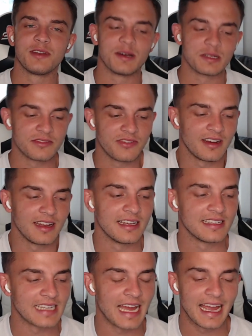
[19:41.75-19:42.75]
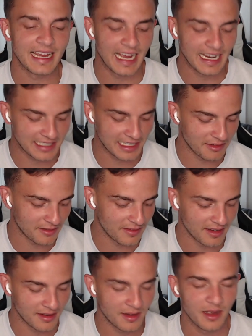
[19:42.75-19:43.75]
what's funny is I actually have
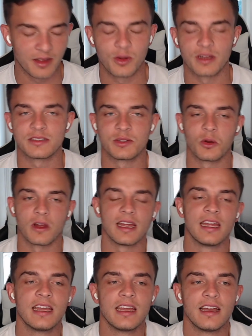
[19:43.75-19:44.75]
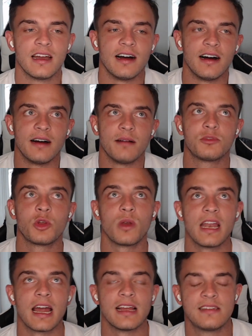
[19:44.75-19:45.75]
a quick story.
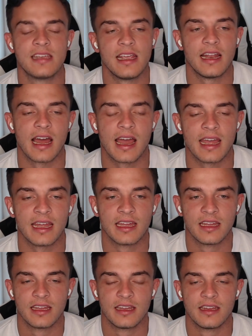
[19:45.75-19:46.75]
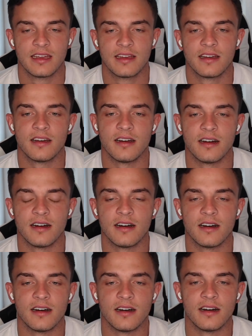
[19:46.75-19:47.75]
2019 I
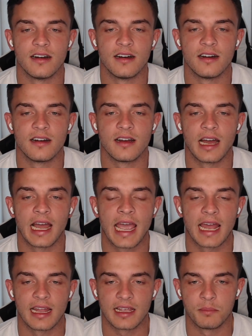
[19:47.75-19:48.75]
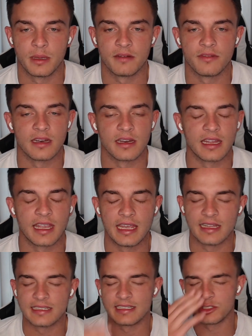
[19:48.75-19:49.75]
had like a bit of an
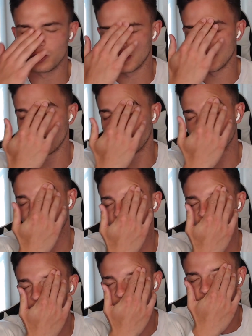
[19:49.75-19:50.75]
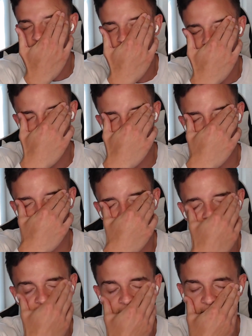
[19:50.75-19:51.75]
Achilles injury, and like
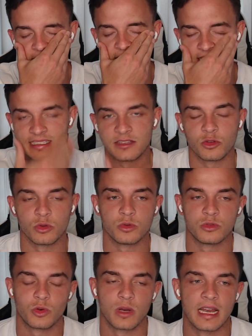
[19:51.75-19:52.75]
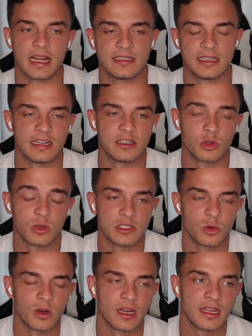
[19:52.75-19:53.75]
Clayton, that lasted through 2019 and
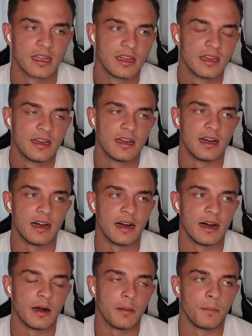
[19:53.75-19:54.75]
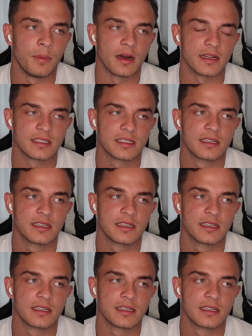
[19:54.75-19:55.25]
2020. But